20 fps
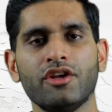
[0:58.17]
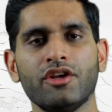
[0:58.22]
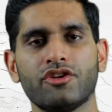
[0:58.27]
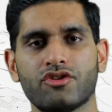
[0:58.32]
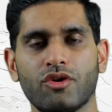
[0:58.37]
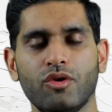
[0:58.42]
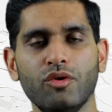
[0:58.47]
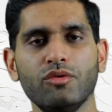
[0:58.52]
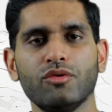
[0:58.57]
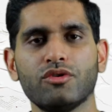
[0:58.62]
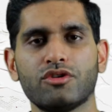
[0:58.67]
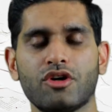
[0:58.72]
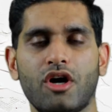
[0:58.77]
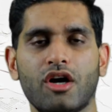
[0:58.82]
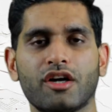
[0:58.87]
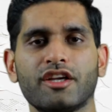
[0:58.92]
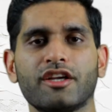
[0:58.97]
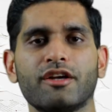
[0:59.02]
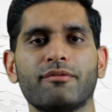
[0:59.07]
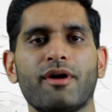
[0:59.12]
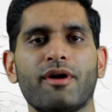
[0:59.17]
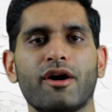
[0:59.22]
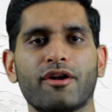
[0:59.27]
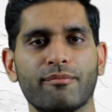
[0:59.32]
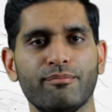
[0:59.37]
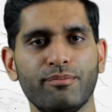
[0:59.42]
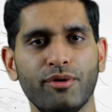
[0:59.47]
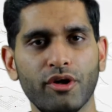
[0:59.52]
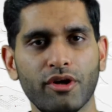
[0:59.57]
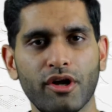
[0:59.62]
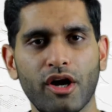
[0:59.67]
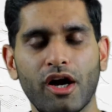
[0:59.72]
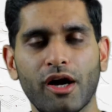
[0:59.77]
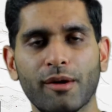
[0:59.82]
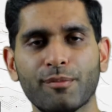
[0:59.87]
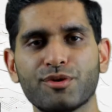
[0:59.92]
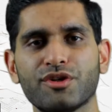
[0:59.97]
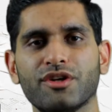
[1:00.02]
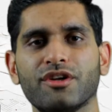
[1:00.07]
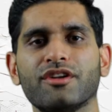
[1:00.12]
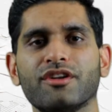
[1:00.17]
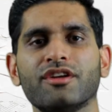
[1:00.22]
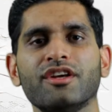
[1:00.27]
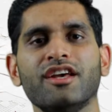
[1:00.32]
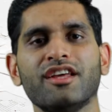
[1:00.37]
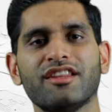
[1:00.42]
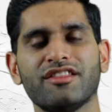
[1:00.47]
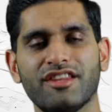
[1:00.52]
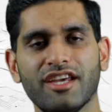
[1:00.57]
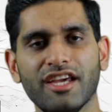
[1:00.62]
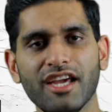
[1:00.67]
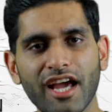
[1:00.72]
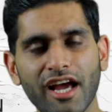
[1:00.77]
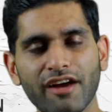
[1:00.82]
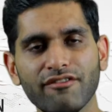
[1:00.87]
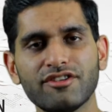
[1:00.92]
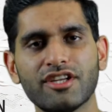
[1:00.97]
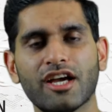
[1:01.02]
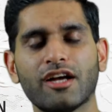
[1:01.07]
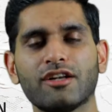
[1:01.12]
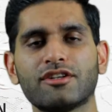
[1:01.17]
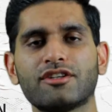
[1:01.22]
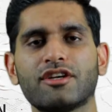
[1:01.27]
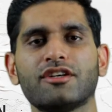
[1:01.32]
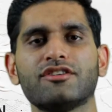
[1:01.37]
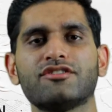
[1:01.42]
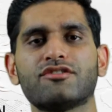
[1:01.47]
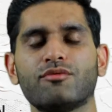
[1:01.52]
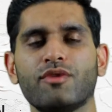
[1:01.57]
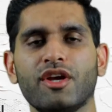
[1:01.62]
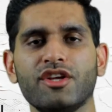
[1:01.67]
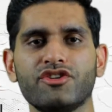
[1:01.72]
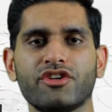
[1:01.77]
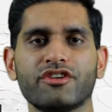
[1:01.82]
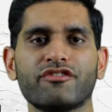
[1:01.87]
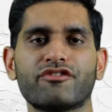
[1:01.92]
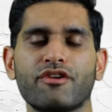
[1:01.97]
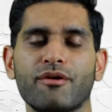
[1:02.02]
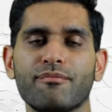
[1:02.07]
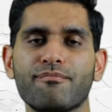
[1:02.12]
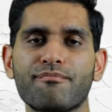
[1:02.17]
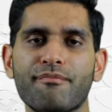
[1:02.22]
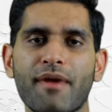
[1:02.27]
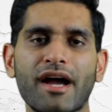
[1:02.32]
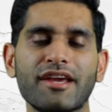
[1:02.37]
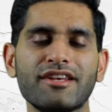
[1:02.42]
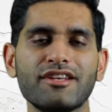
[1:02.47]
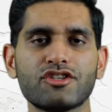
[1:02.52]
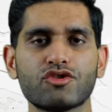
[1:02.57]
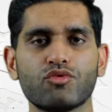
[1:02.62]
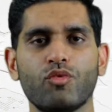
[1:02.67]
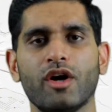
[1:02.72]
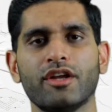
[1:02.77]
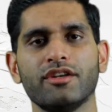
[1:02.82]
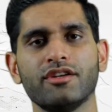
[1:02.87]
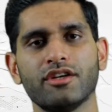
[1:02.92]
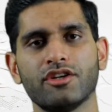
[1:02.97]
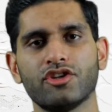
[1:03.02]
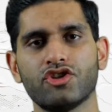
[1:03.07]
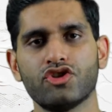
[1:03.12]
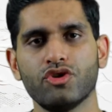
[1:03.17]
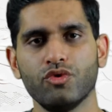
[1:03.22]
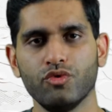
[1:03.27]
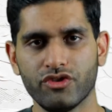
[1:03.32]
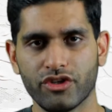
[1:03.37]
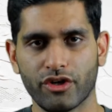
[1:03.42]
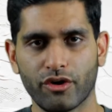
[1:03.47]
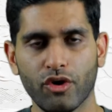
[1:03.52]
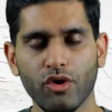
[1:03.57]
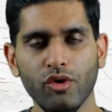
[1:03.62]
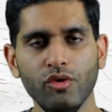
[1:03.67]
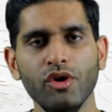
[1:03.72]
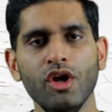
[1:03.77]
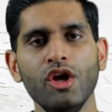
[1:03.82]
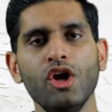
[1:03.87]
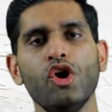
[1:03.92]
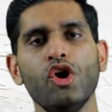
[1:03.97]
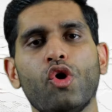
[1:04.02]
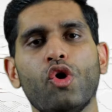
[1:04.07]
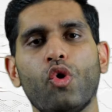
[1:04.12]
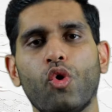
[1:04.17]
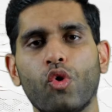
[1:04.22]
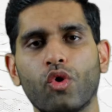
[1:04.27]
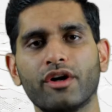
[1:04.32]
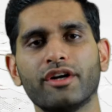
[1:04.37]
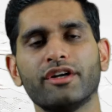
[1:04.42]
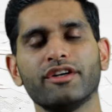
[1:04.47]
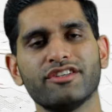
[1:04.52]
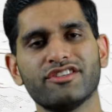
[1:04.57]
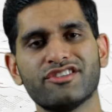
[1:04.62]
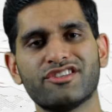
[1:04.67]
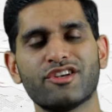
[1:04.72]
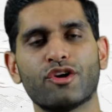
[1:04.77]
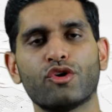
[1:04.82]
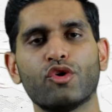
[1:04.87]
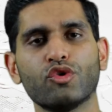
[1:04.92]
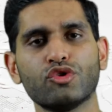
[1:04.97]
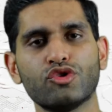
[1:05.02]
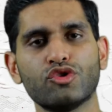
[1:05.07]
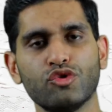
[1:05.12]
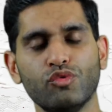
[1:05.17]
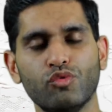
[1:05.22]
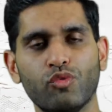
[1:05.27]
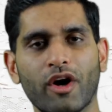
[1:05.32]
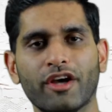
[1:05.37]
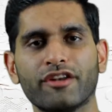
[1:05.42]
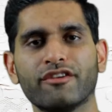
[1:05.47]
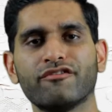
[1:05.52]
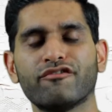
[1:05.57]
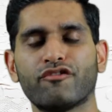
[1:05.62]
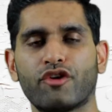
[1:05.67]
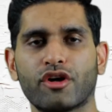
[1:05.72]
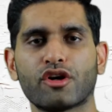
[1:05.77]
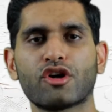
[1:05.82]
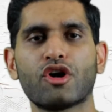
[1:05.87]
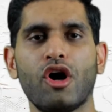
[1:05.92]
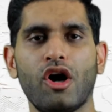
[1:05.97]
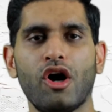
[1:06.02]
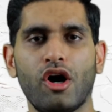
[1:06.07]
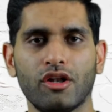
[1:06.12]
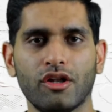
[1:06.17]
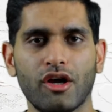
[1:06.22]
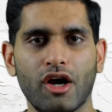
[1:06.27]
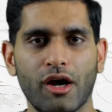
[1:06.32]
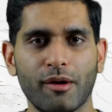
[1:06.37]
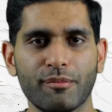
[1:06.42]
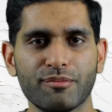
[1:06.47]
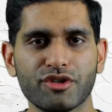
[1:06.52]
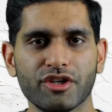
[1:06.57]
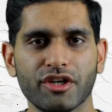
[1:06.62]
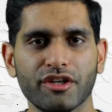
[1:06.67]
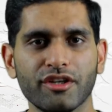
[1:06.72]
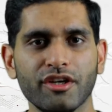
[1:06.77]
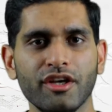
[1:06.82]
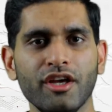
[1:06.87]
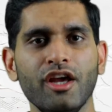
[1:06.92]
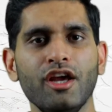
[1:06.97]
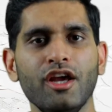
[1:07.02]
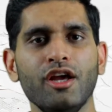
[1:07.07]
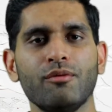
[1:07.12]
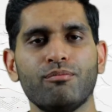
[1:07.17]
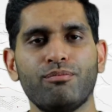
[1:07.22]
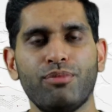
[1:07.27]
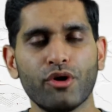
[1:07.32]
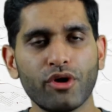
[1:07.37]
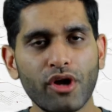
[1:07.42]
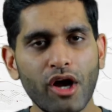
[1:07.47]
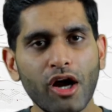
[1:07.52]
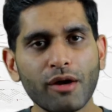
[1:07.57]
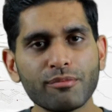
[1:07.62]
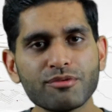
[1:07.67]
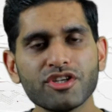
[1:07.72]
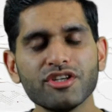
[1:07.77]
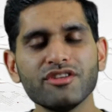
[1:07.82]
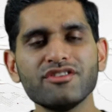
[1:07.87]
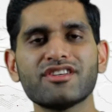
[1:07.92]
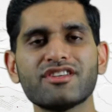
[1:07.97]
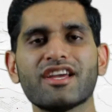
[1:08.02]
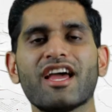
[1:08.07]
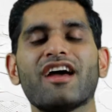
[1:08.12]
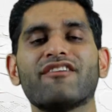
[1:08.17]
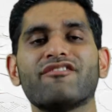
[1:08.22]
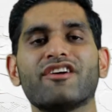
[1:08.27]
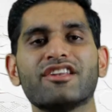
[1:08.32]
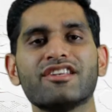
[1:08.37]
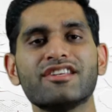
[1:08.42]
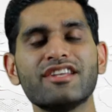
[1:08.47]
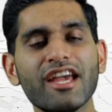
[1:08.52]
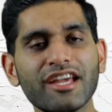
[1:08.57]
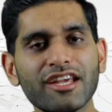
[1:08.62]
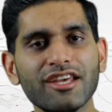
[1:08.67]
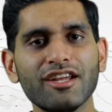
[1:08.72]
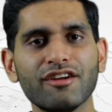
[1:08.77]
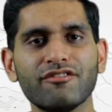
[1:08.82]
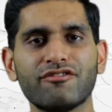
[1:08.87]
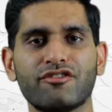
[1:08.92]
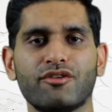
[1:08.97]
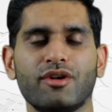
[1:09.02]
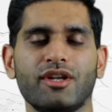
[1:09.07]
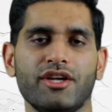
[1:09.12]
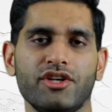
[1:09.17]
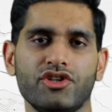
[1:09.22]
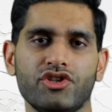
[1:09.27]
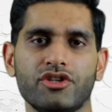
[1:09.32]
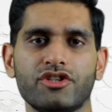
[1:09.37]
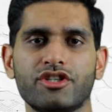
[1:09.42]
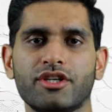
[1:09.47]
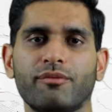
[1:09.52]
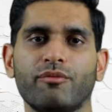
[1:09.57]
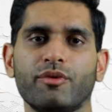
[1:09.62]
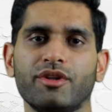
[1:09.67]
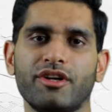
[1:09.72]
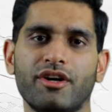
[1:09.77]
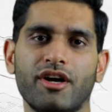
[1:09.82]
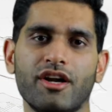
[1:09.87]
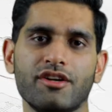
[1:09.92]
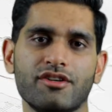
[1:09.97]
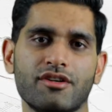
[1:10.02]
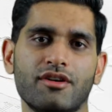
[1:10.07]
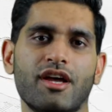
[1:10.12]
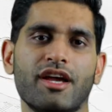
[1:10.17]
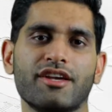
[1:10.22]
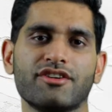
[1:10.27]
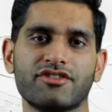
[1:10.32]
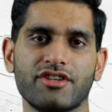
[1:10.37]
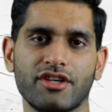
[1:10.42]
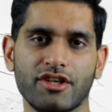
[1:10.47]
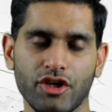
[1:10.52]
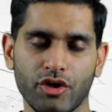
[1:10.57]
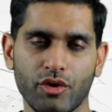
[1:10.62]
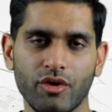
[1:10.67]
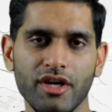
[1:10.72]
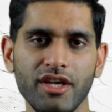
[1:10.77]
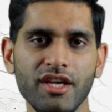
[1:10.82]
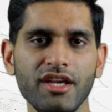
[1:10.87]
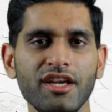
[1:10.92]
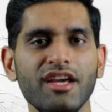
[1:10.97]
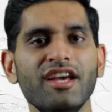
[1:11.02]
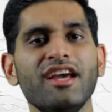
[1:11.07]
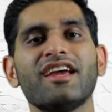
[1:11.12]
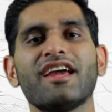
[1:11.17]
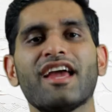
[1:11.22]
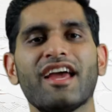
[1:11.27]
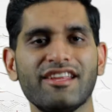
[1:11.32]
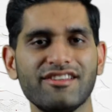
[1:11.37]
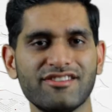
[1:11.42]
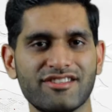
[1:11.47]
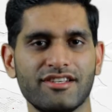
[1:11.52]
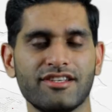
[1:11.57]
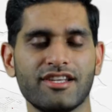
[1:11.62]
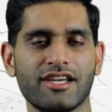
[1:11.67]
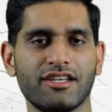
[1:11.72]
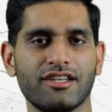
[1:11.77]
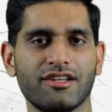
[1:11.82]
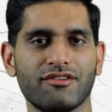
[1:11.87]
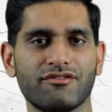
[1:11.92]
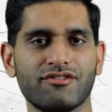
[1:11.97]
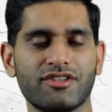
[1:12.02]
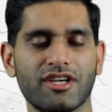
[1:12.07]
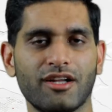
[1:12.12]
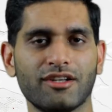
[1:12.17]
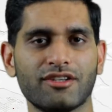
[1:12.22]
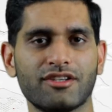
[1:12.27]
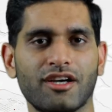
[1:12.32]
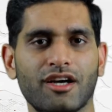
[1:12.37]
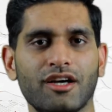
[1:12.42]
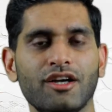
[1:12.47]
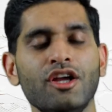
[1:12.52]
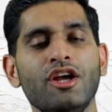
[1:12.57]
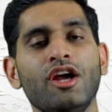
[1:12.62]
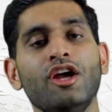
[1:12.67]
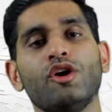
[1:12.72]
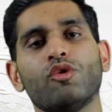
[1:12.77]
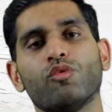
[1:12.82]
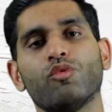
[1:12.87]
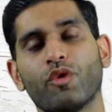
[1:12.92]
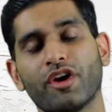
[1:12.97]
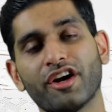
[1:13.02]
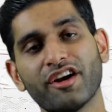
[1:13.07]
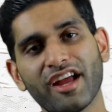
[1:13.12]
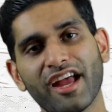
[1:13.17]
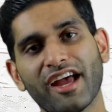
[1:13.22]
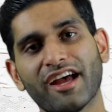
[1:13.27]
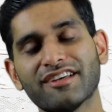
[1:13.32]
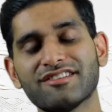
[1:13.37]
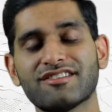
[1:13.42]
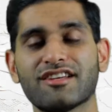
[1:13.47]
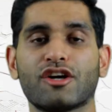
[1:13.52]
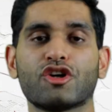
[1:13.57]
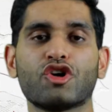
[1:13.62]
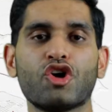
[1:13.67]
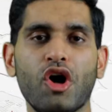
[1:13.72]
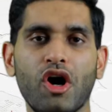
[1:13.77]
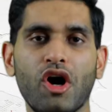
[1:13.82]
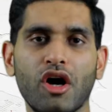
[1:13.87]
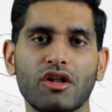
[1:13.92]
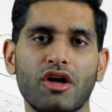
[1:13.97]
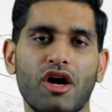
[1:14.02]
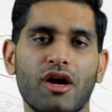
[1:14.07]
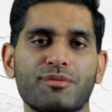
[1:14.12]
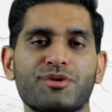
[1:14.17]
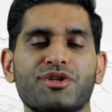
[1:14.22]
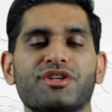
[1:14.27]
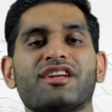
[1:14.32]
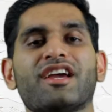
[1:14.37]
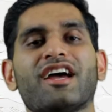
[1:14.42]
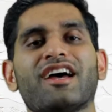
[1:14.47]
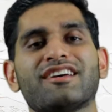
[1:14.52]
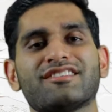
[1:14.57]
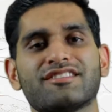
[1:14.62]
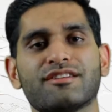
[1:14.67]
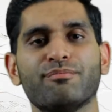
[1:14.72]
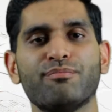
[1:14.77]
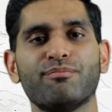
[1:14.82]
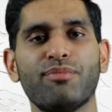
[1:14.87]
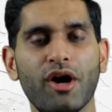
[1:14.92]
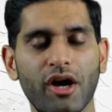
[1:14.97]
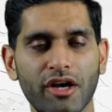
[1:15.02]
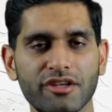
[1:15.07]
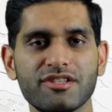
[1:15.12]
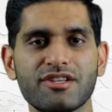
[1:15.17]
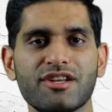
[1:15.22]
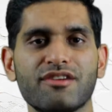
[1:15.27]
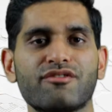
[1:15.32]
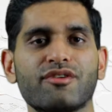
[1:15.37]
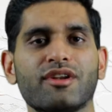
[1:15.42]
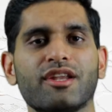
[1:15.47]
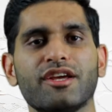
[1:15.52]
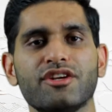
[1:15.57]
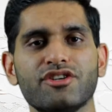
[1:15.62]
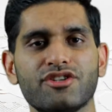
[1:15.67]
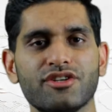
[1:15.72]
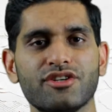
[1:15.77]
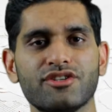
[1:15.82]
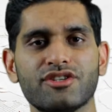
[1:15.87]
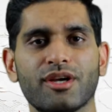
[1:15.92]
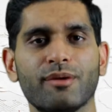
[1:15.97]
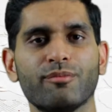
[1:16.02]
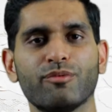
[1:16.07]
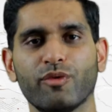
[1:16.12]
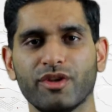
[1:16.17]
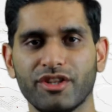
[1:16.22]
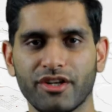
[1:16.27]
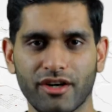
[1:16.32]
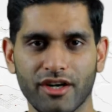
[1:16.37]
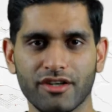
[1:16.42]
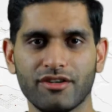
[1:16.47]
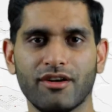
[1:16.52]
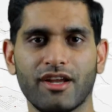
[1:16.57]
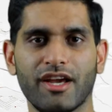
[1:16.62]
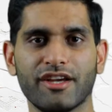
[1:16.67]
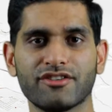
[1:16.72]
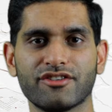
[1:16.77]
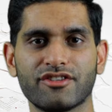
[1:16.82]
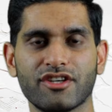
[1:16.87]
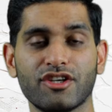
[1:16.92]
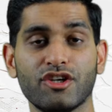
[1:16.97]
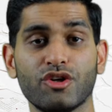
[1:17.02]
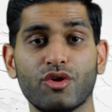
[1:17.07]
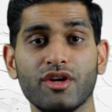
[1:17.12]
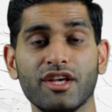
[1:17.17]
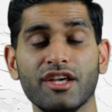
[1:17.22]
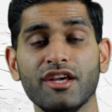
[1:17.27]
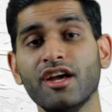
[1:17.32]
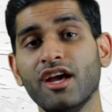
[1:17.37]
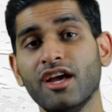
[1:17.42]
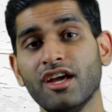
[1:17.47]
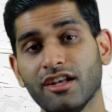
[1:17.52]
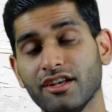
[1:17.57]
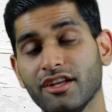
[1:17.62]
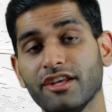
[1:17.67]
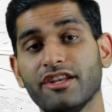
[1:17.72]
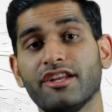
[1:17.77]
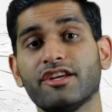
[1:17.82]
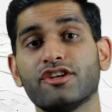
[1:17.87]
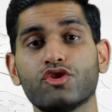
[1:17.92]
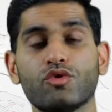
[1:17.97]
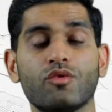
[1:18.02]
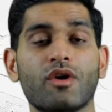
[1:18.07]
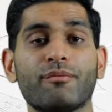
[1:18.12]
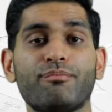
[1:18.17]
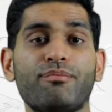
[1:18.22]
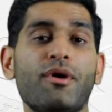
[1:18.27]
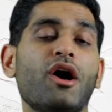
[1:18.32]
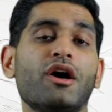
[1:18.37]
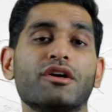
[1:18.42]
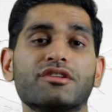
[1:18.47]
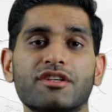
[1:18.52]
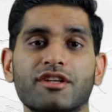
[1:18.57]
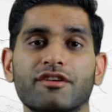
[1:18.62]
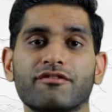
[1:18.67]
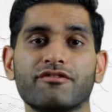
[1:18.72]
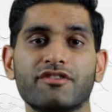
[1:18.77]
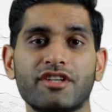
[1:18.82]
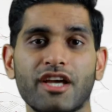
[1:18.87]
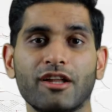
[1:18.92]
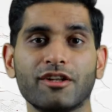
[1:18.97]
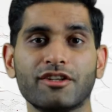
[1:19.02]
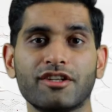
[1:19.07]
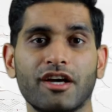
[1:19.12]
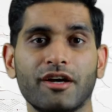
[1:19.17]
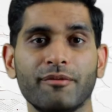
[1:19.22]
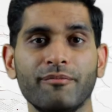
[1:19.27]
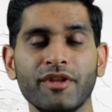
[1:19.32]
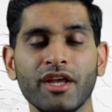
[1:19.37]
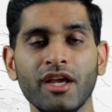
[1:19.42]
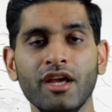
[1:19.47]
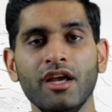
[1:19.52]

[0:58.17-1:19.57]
So talking about a put option, they have deltas ranging from -1 to 0 or 0 to 1 for a call option. Put options have a negative relationship with their underlying security, hence a negative delta, whereas a call option has a positive relationship with their underlying security, leading to a positive delta.